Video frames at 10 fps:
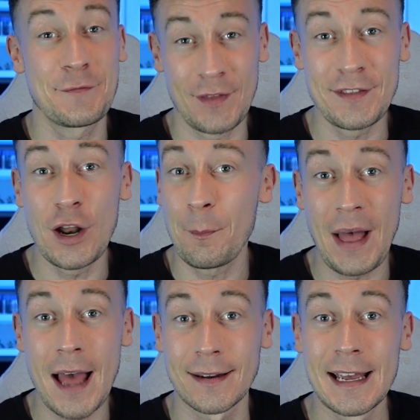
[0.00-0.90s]
they're not
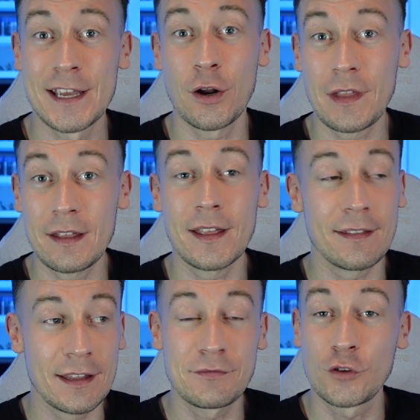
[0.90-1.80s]
bad. You know,
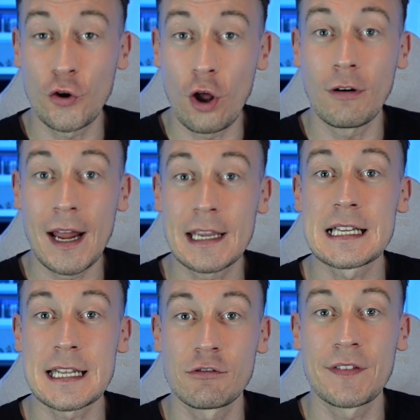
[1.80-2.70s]
they've done all right
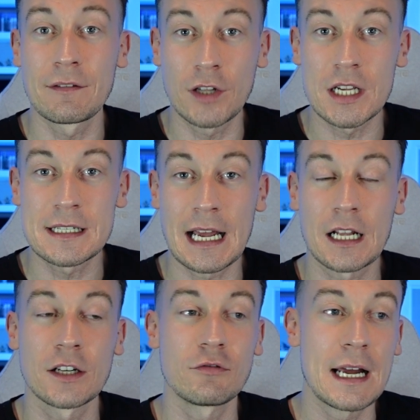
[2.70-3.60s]
considering they've lost
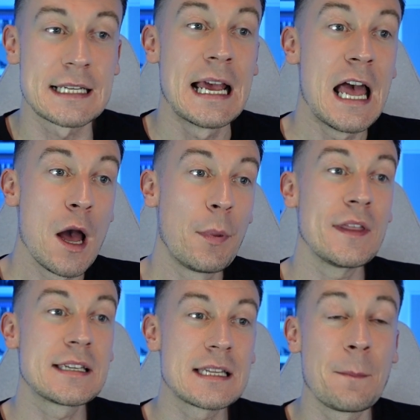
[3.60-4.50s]
Declan Rice. But
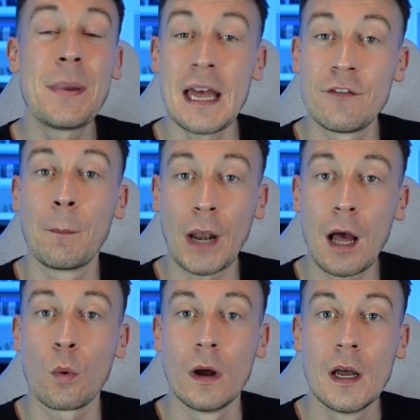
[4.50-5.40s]
this is a bit of a
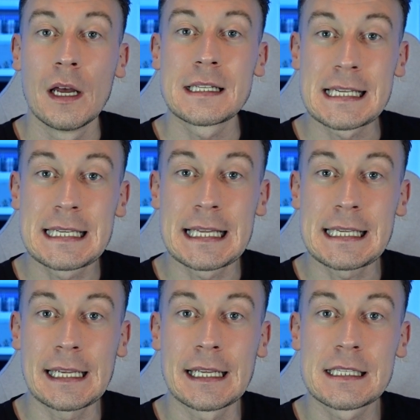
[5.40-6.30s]
blow to
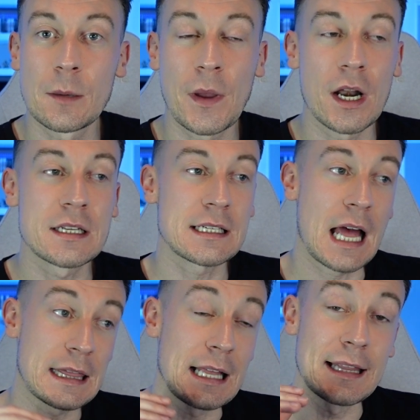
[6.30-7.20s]
City, to be honest, because I
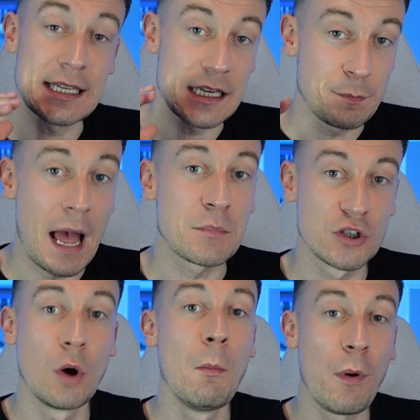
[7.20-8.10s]
think this is Pep's
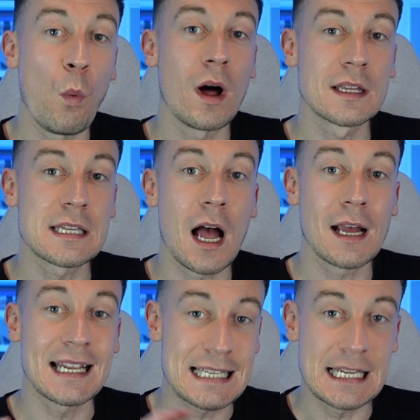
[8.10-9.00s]
number one
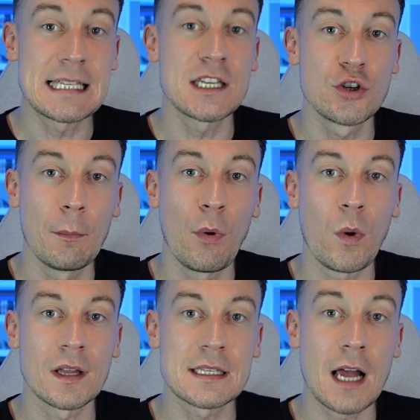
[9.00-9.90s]
target, City's number
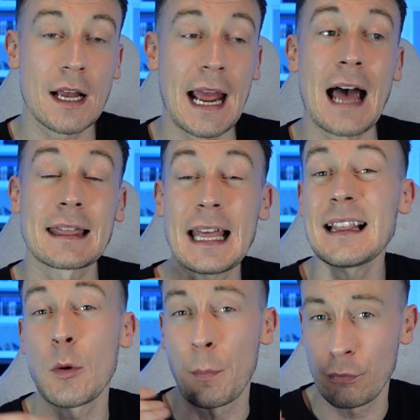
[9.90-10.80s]
one target. I think
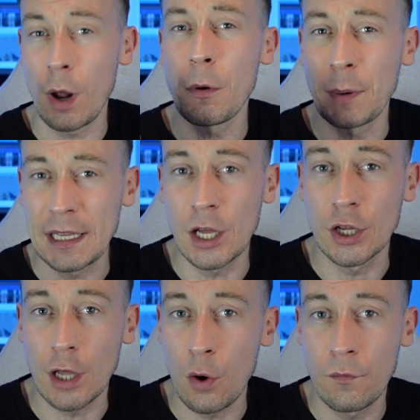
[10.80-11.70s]
they were probably going to
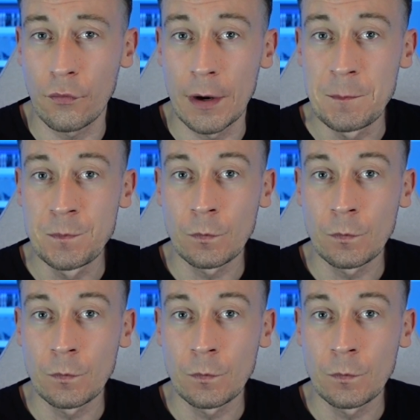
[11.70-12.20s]
go for him